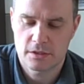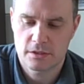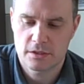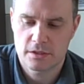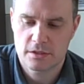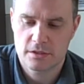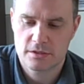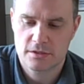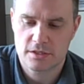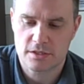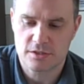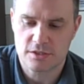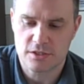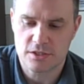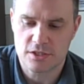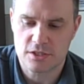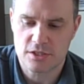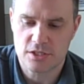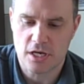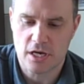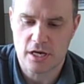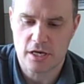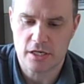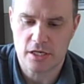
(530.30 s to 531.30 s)
since he
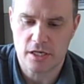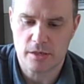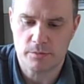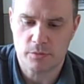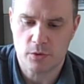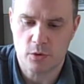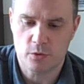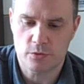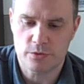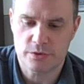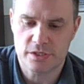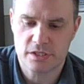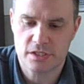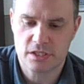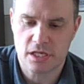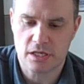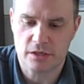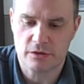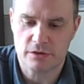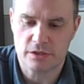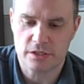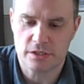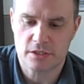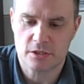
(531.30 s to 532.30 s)
shined up old
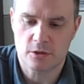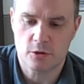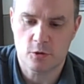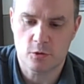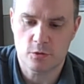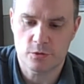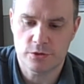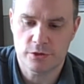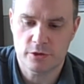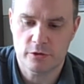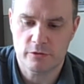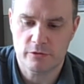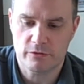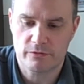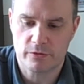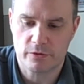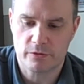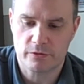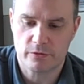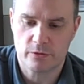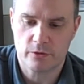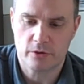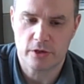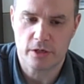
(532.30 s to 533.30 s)
Scully's gold tooth for
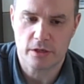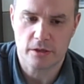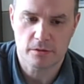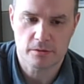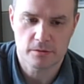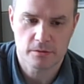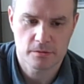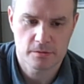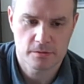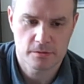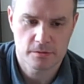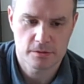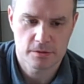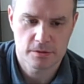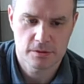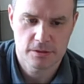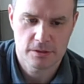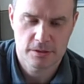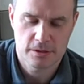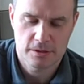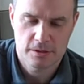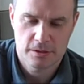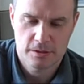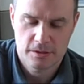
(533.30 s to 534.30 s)
free.
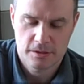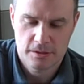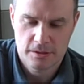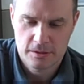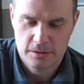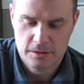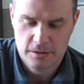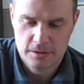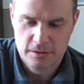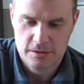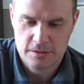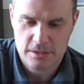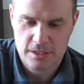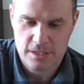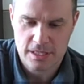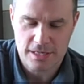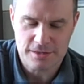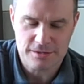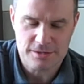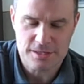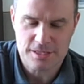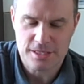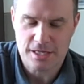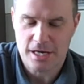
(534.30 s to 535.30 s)
So you got
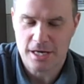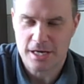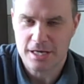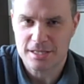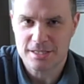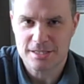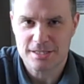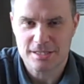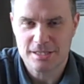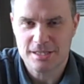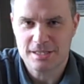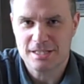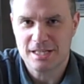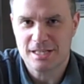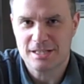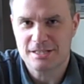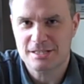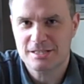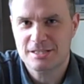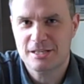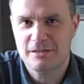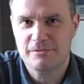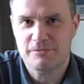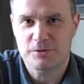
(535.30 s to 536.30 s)
this guy, he's, he's at
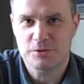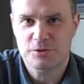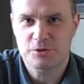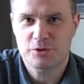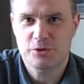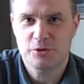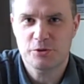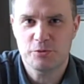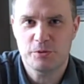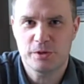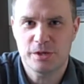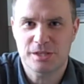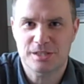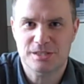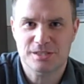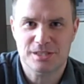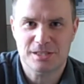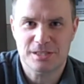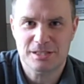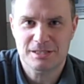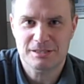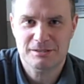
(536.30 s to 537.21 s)
sea for two weeks. He